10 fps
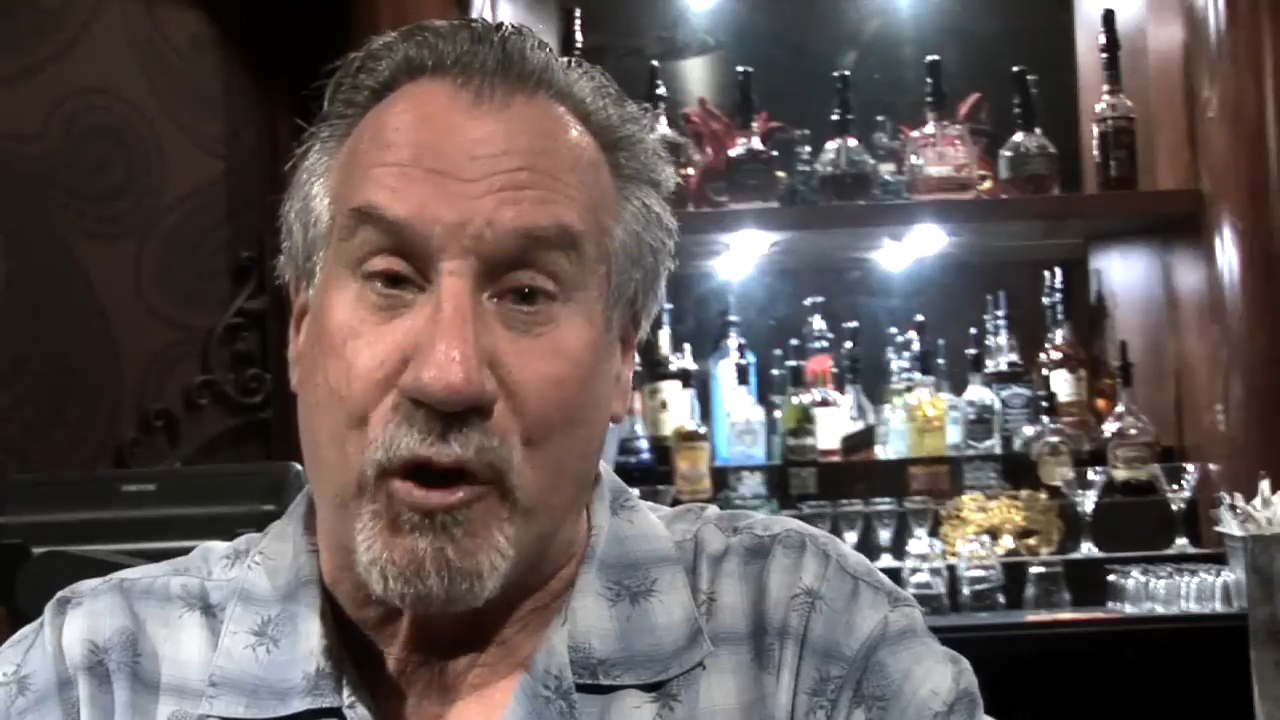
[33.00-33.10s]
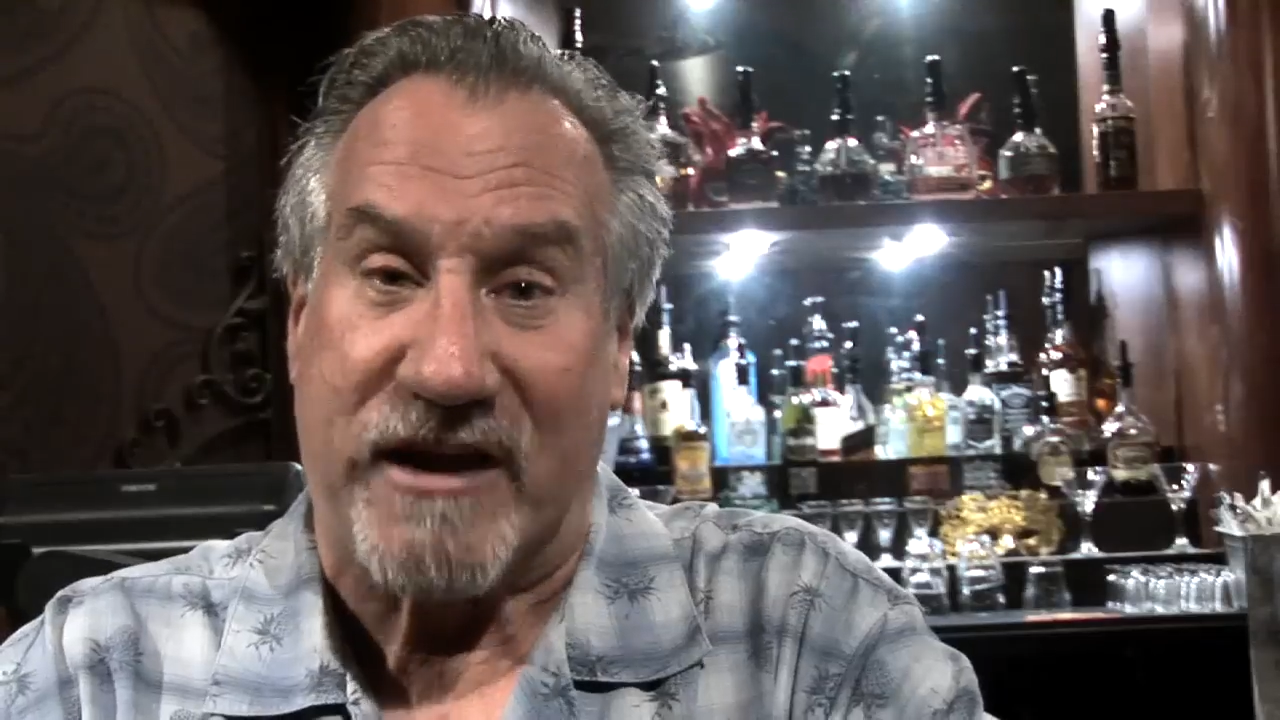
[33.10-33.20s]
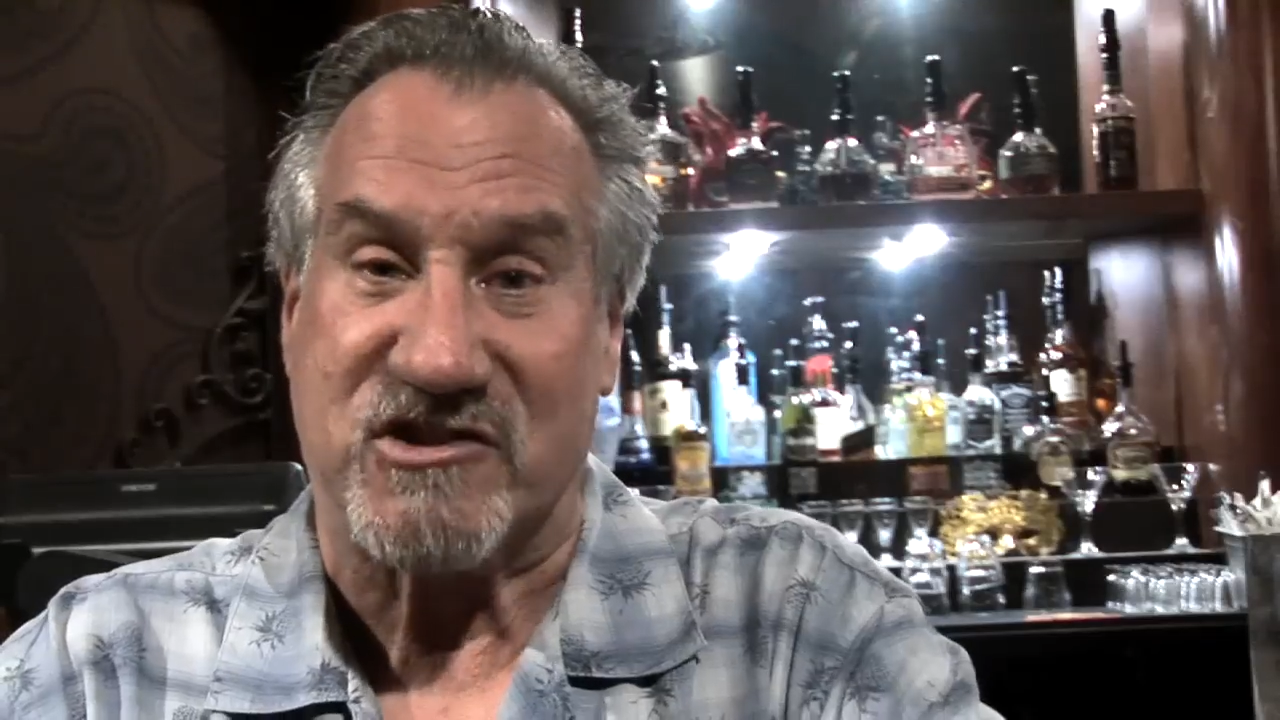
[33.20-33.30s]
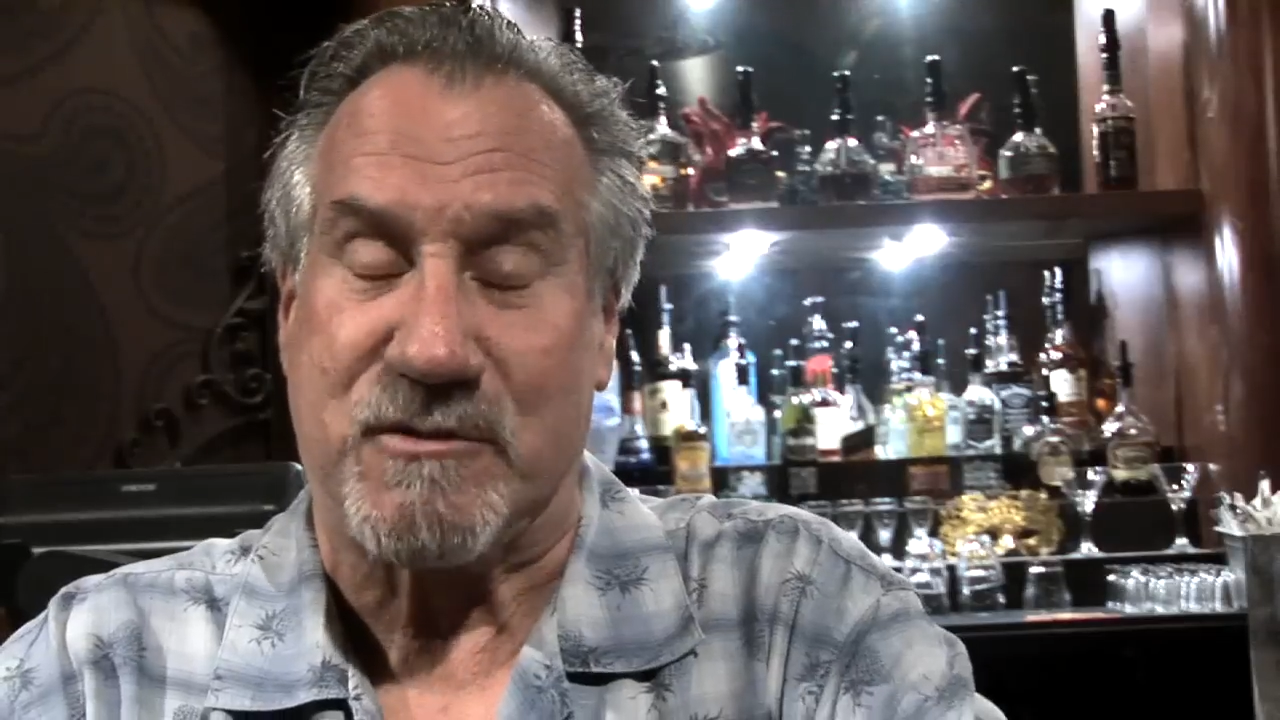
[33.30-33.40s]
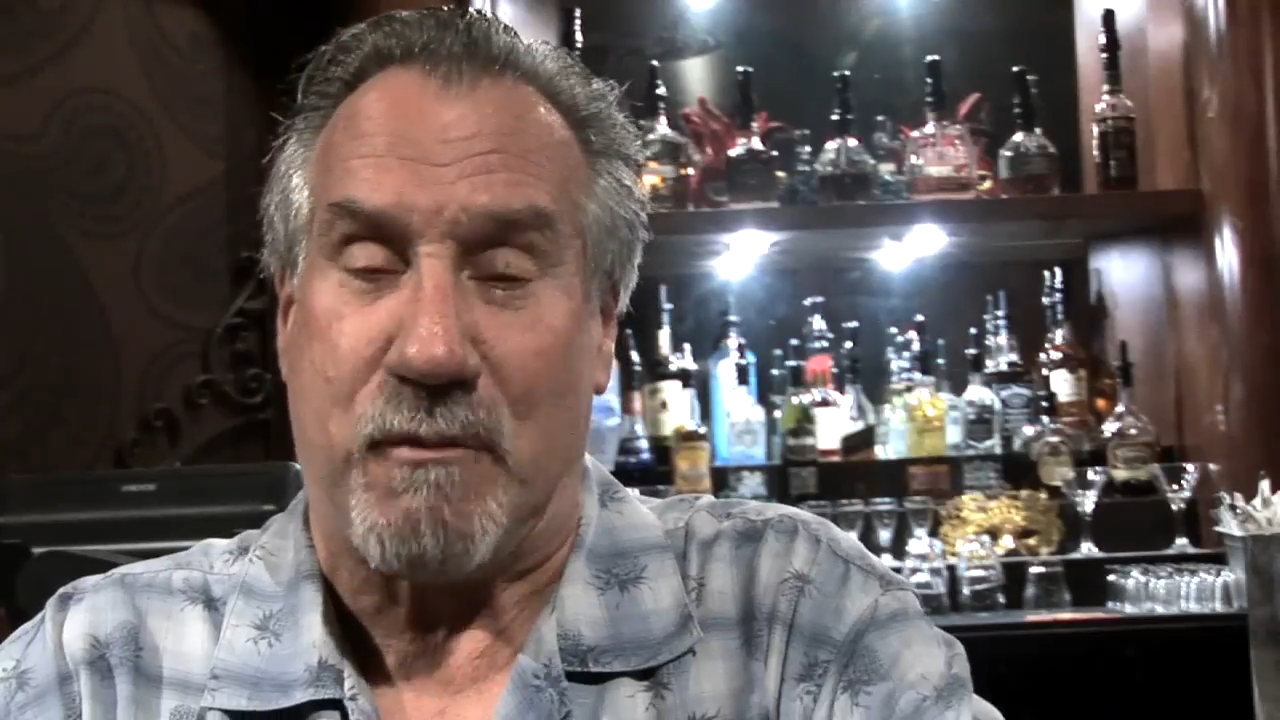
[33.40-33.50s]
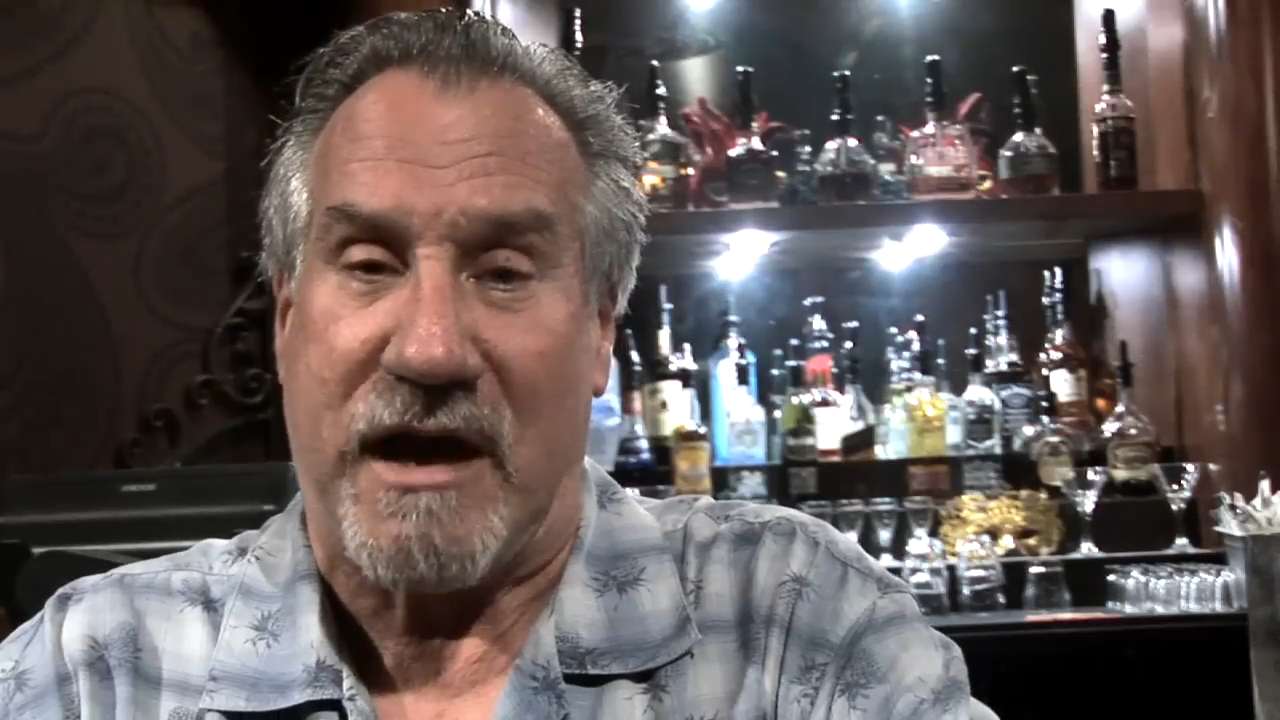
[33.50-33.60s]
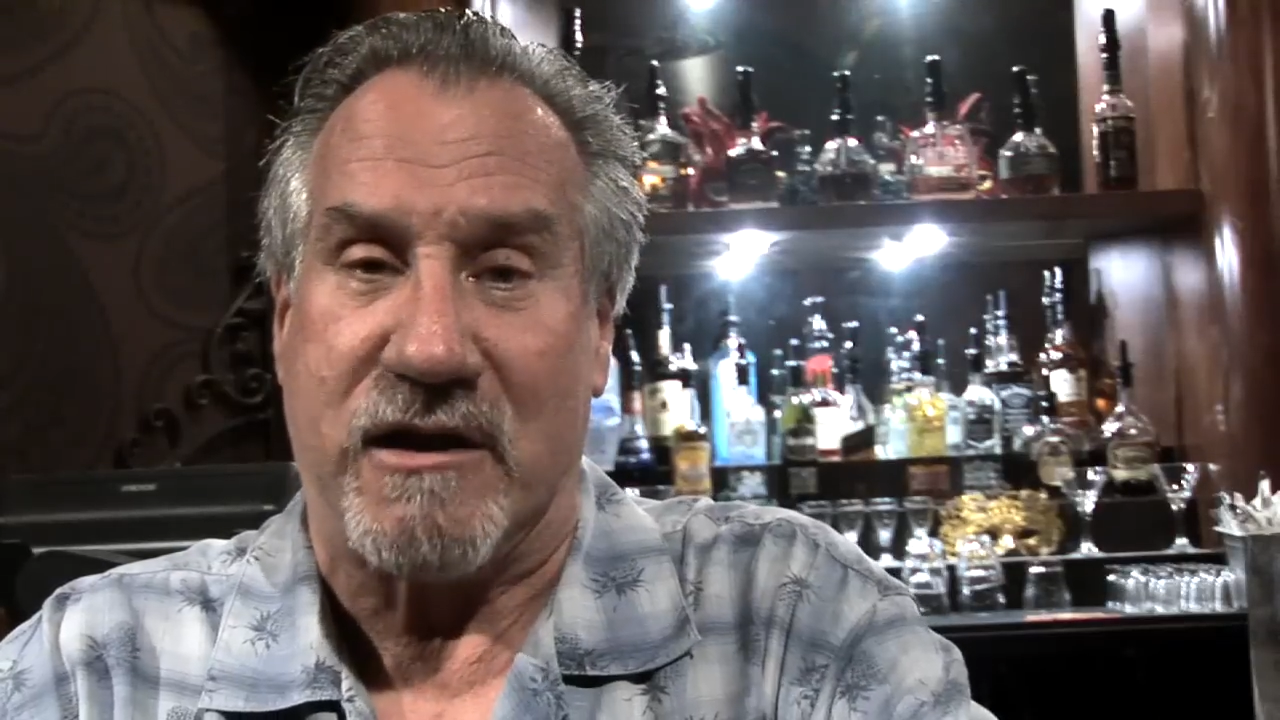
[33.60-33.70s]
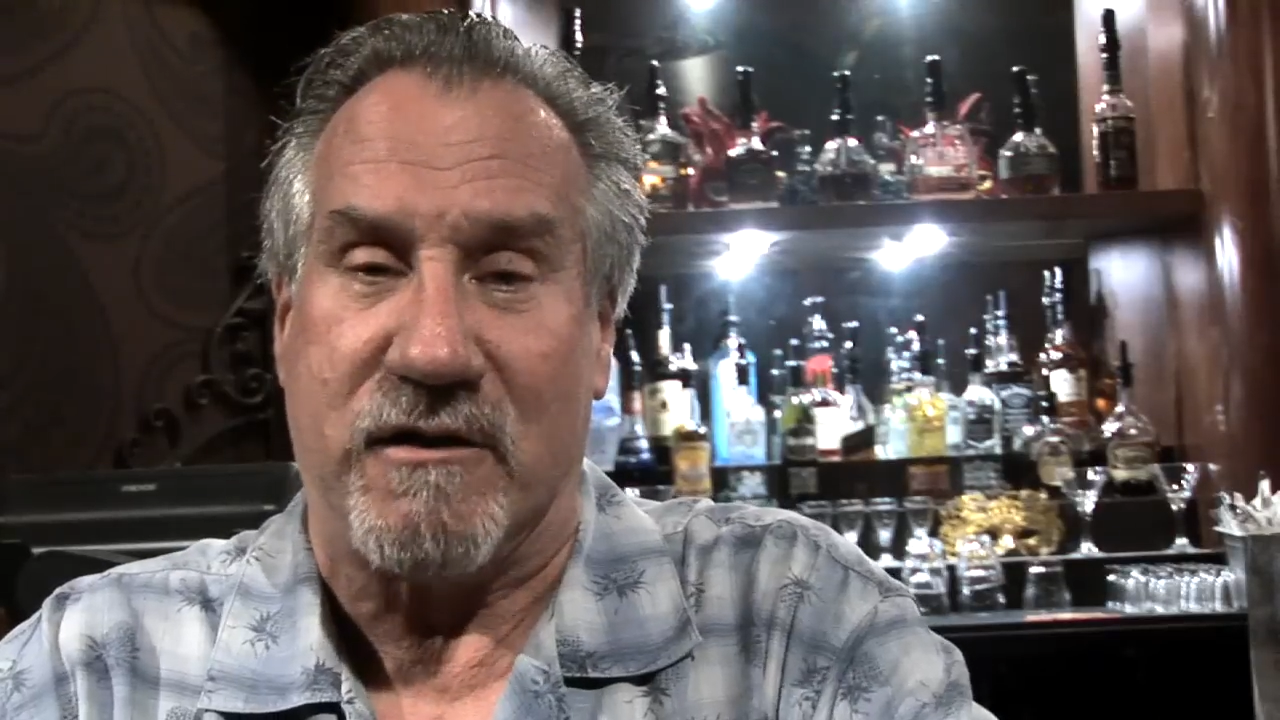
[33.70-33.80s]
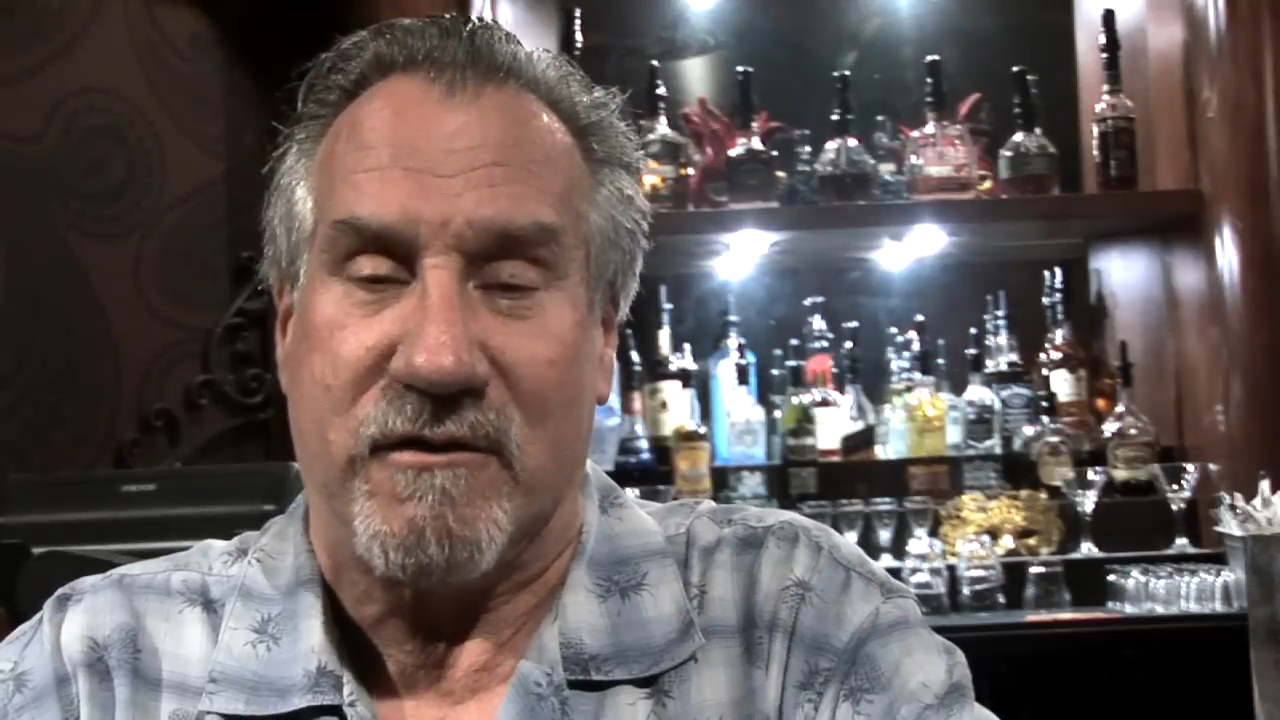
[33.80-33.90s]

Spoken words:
pressed my